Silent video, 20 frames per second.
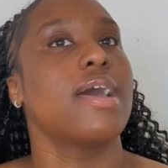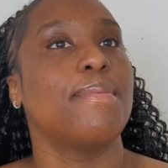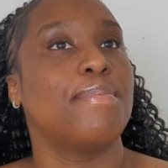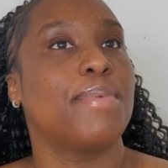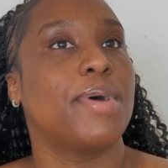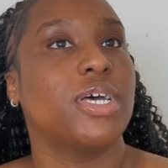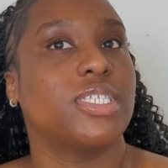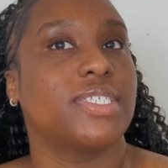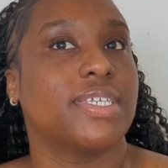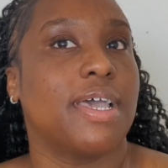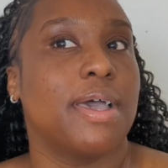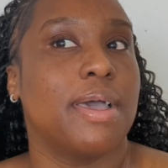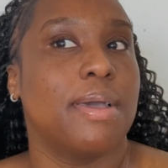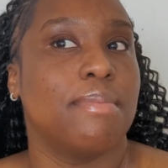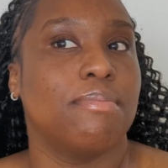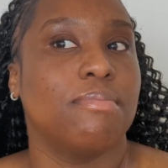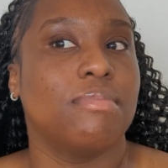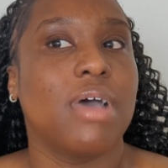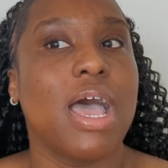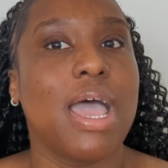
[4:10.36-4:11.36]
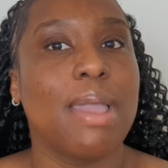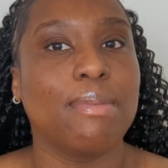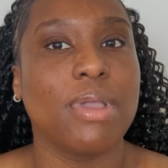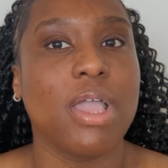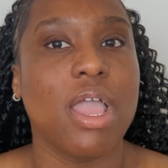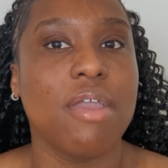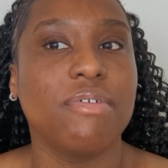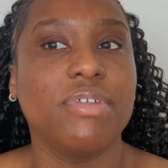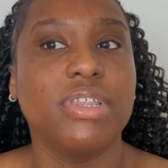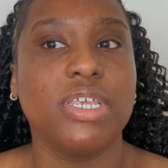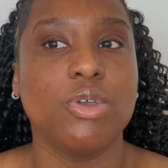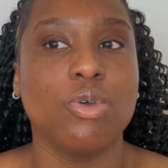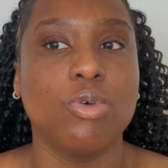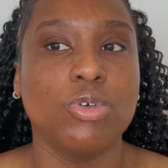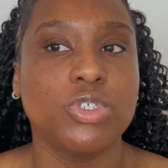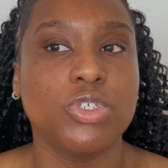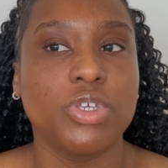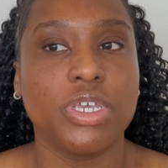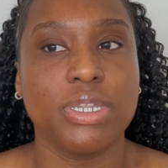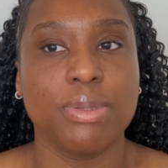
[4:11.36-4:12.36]
But I'm currently
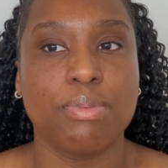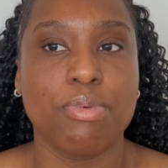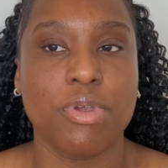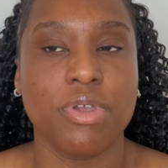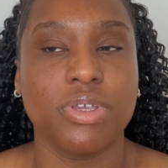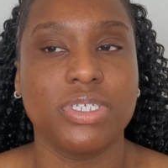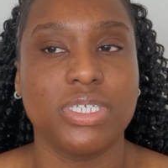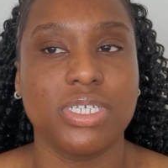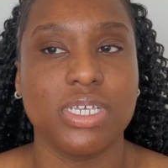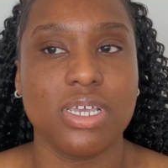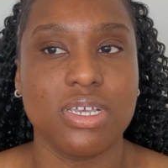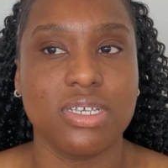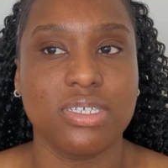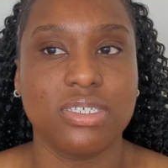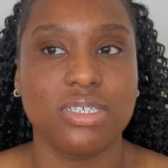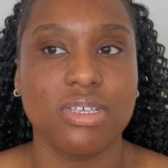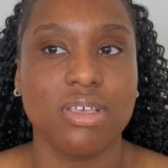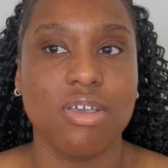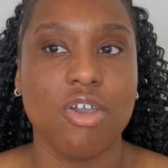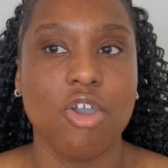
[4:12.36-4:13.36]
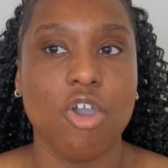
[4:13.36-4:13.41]
also in the process